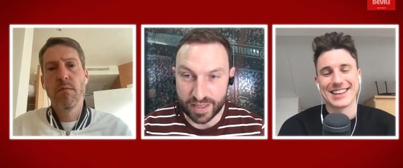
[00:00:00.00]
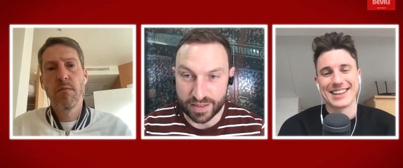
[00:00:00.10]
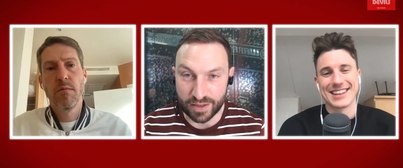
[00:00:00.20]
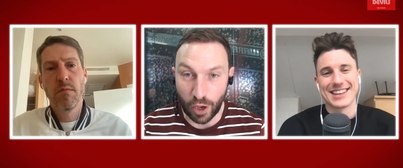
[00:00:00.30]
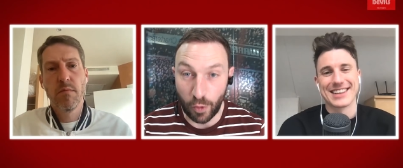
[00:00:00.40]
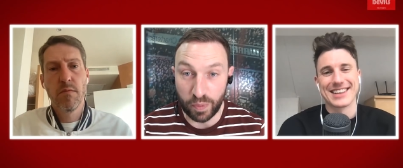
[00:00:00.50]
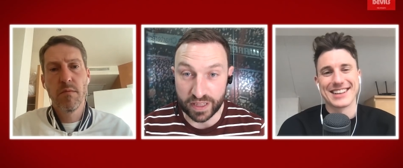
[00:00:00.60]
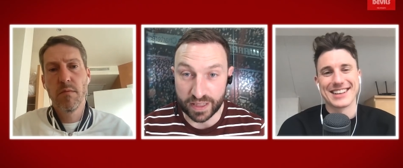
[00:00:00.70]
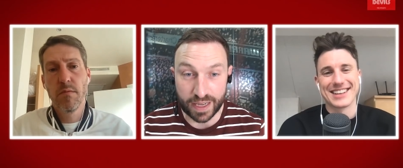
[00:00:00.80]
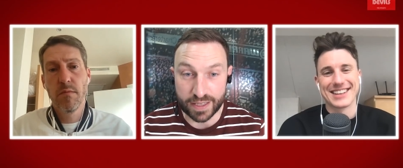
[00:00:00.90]
Speaker 1: his
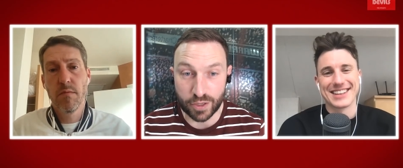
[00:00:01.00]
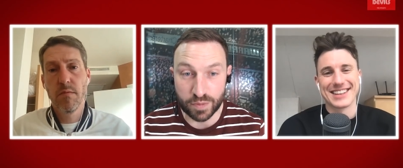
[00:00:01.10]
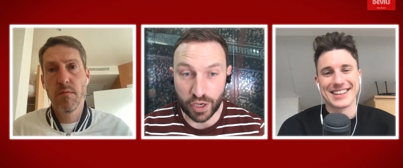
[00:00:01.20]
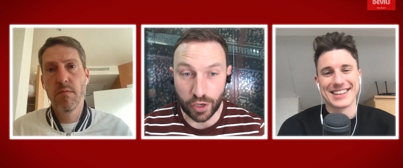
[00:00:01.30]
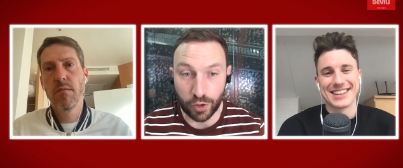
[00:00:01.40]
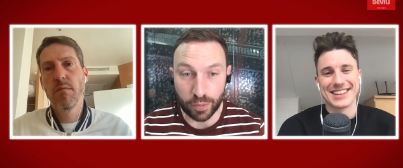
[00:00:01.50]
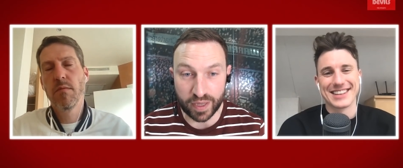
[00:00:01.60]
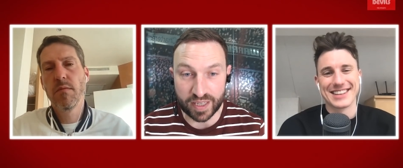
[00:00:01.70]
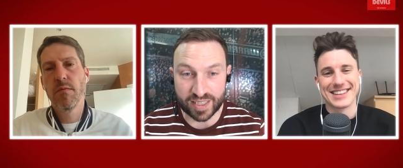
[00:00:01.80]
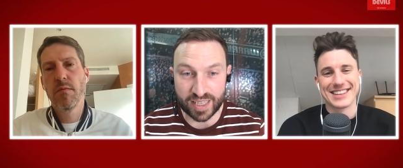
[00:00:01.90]
opening line sums it up.
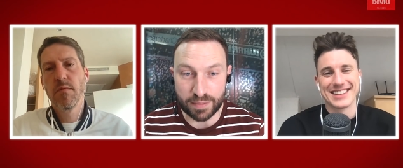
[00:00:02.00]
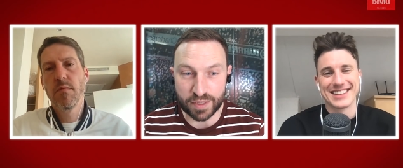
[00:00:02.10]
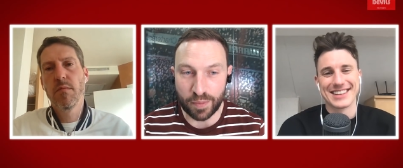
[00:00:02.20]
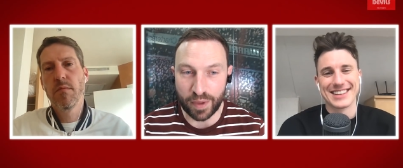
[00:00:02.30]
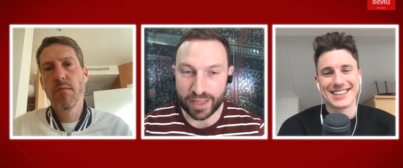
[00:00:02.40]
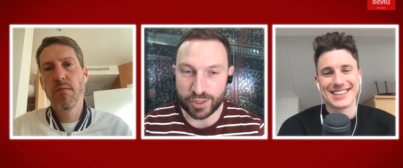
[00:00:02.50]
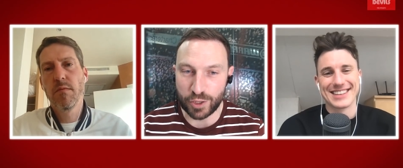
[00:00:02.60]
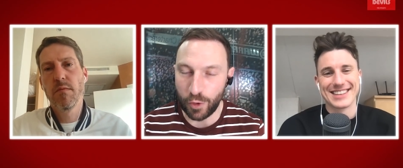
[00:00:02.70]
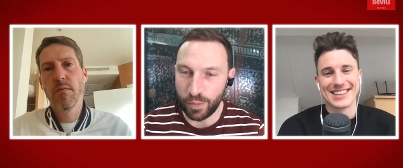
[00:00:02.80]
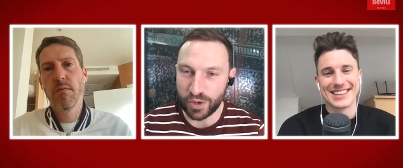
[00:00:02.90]
It seemed to make
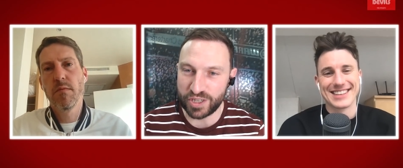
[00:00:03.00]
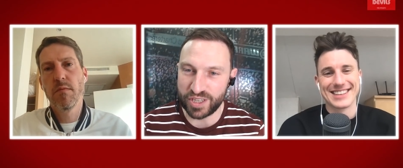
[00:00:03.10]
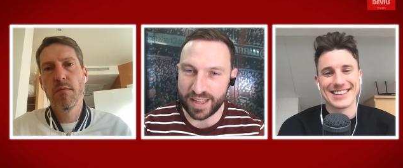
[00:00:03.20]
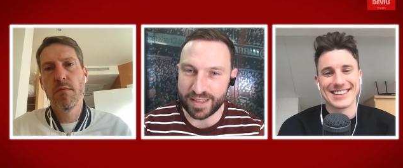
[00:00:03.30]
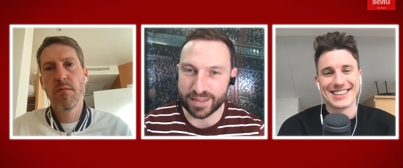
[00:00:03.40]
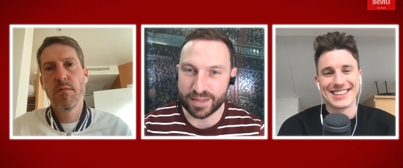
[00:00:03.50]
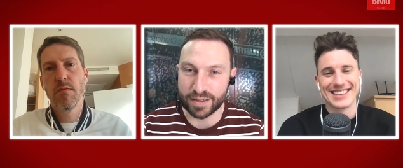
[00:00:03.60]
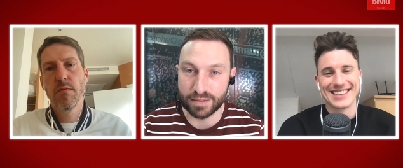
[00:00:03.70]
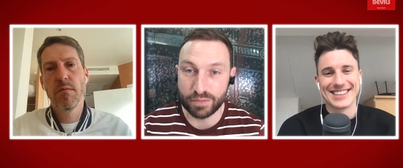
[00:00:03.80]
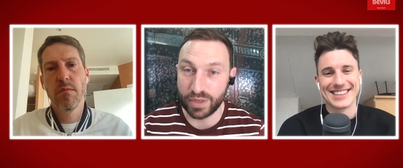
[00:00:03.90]
so much
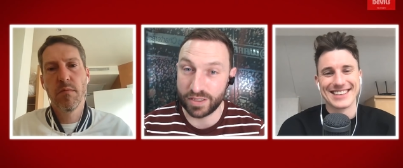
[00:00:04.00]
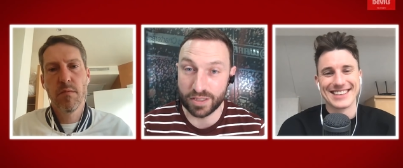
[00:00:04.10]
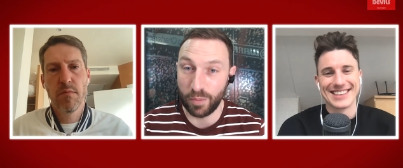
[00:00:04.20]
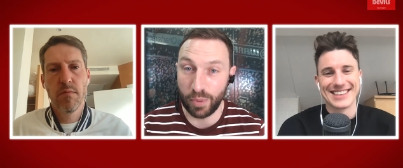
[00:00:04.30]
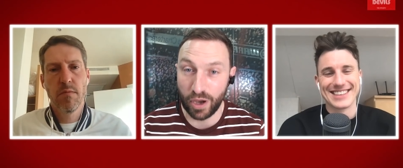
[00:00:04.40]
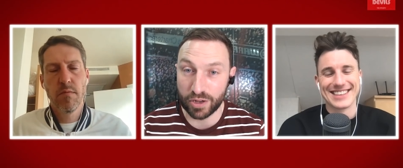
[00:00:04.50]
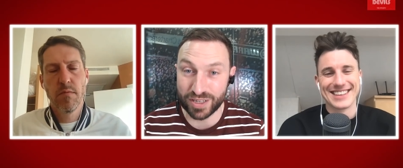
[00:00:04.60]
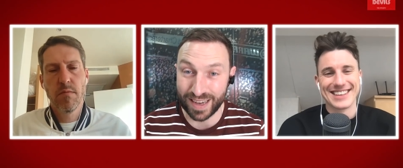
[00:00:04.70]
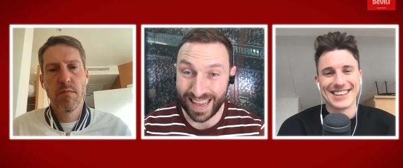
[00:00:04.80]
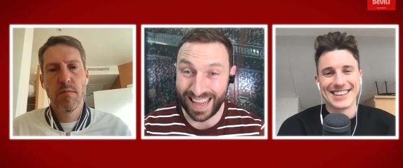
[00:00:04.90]
sense, but it's not Poch
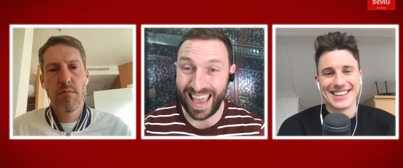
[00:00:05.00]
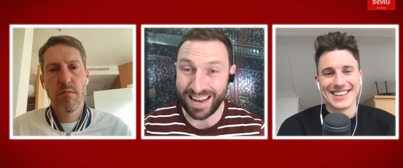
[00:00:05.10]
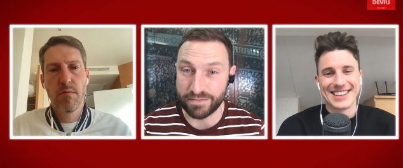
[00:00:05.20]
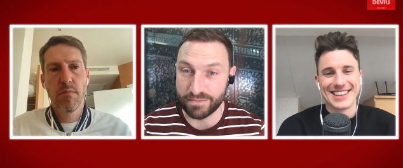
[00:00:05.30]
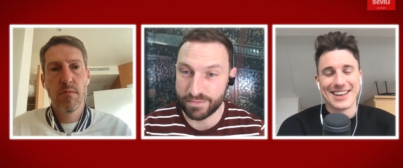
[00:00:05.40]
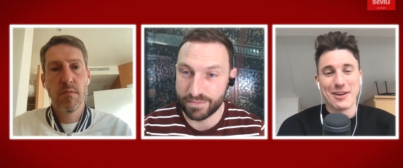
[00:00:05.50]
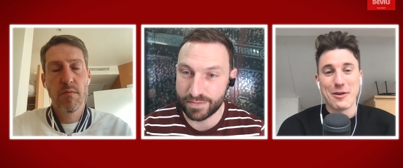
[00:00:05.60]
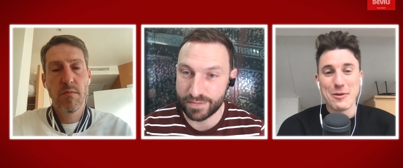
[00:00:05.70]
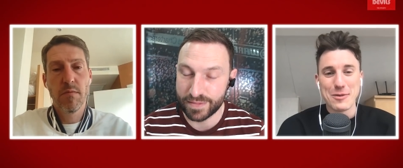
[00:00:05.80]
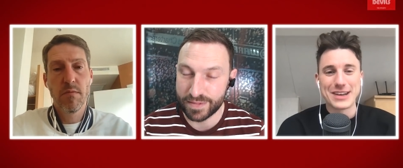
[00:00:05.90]
again.
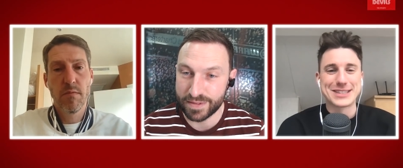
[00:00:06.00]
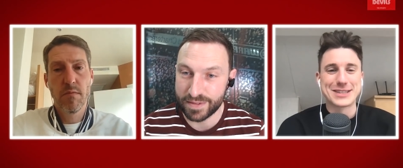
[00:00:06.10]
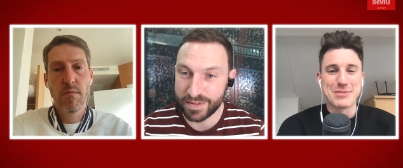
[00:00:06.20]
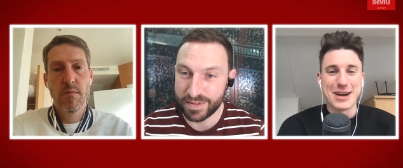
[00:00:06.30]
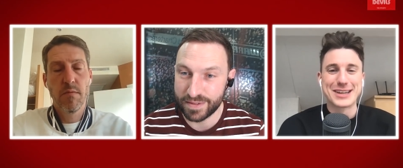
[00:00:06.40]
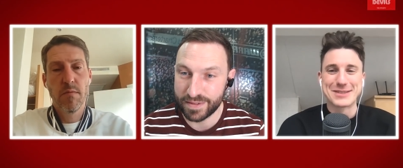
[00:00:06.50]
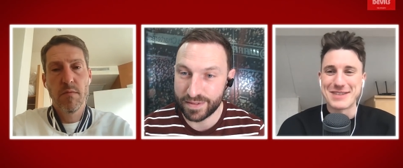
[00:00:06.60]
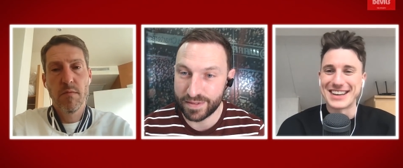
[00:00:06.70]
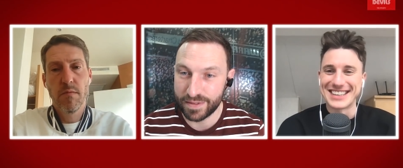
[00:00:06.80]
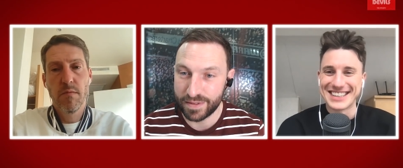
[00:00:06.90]
Speaker 2: Always the
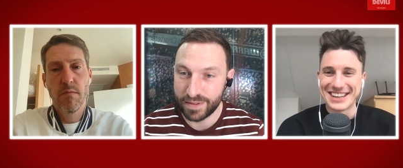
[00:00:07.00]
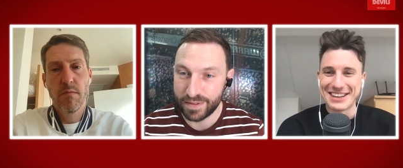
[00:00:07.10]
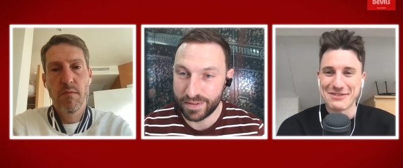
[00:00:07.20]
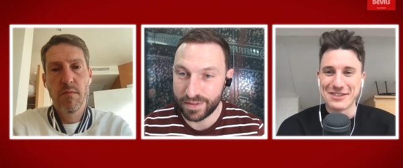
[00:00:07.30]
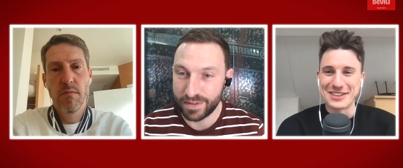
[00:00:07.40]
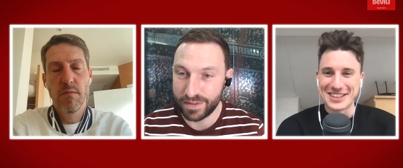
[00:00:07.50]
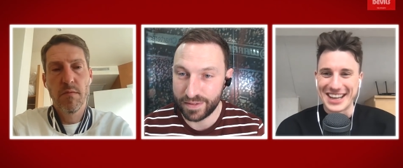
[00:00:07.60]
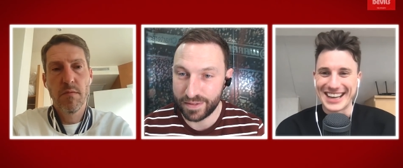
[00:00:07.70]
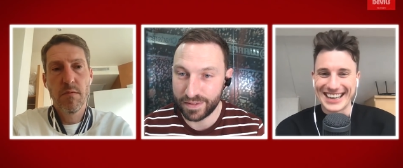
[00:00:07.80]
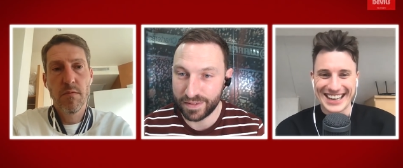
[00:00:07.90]
bridesmaid. It feels
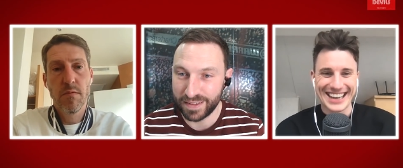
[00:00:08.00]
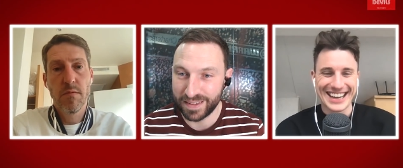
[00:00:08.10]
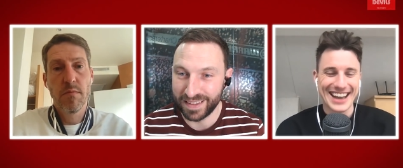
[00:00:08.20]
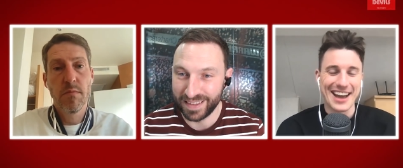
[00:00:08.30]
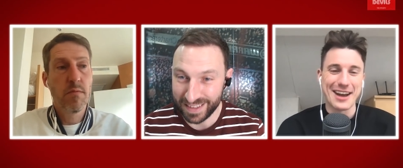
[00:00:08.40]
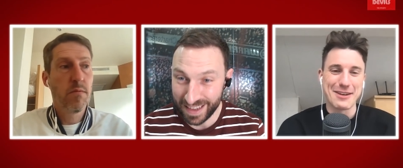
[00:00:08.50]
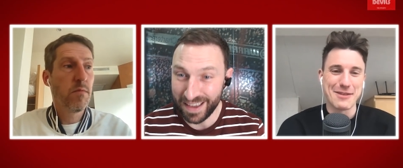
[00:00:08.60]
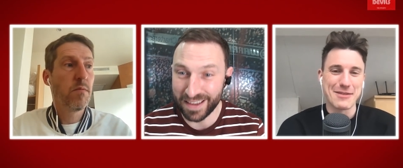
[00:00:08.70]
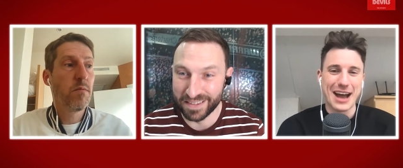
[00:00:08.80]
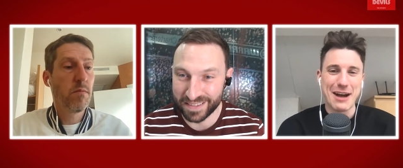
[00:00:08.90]
like. Uh,
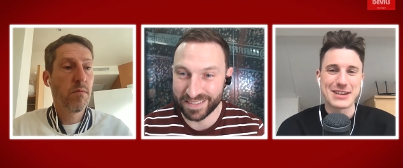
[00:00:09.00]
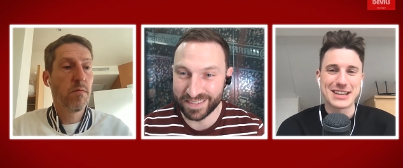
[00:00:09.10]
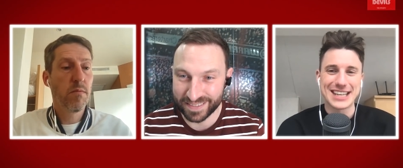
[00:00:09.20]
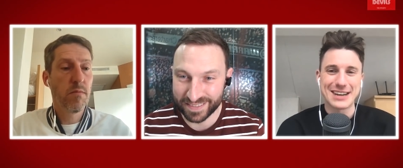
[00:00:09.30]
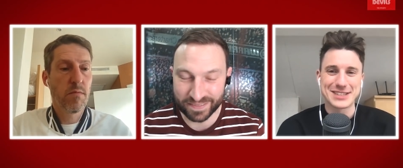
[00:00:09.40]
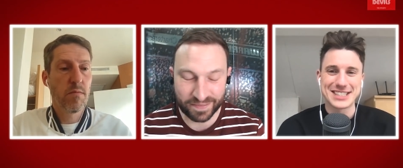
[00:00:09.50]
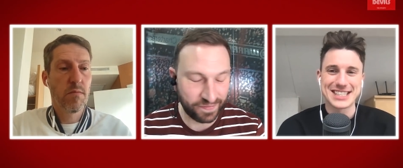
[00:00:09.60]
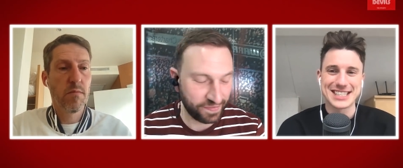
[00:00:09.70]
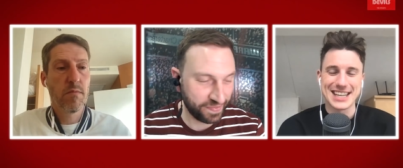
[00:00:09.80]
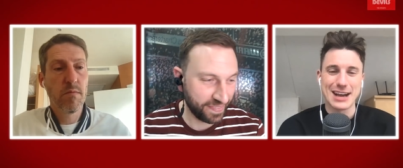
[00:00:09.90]
yeah. I mean, how many times is
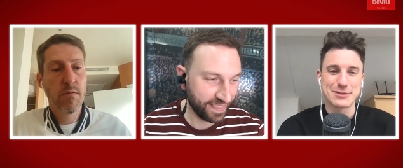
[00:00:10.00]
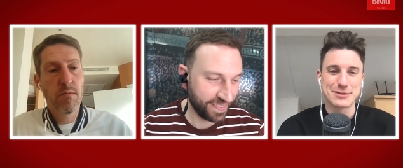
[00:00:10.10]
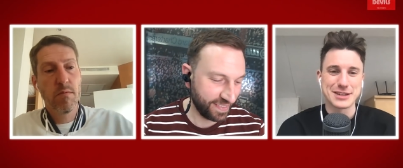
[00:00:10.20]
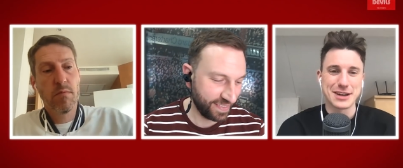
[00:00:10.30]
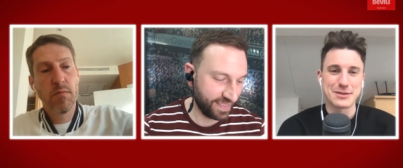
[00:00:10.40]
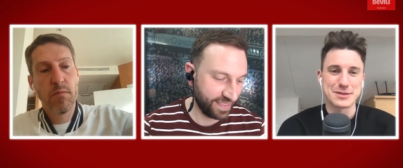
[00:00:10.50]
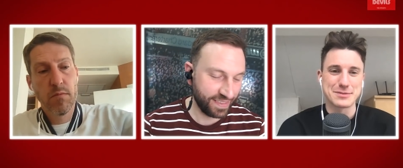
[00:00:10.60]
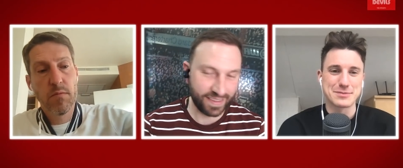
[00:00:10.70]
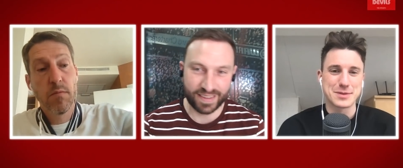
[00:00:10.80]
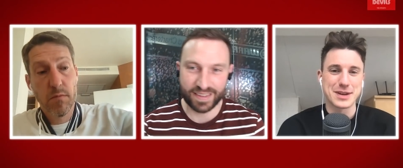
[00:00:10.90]
this now? You know, it was
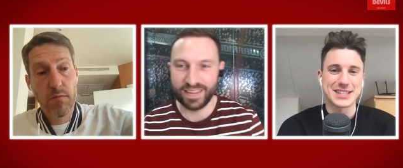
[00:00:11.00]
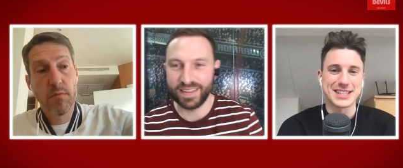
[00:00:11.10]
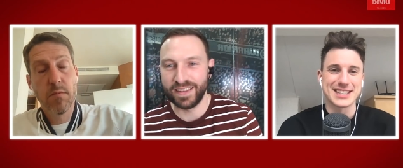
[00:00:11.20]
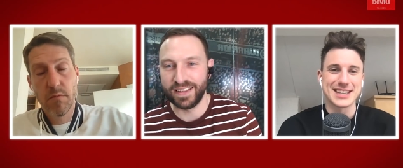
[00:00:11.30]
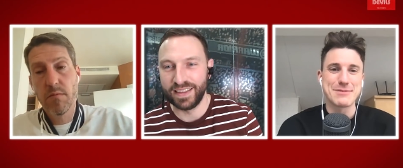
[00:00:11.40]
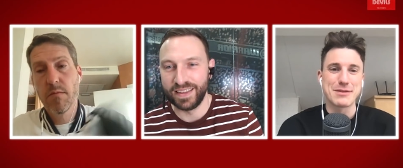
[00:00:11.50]
2016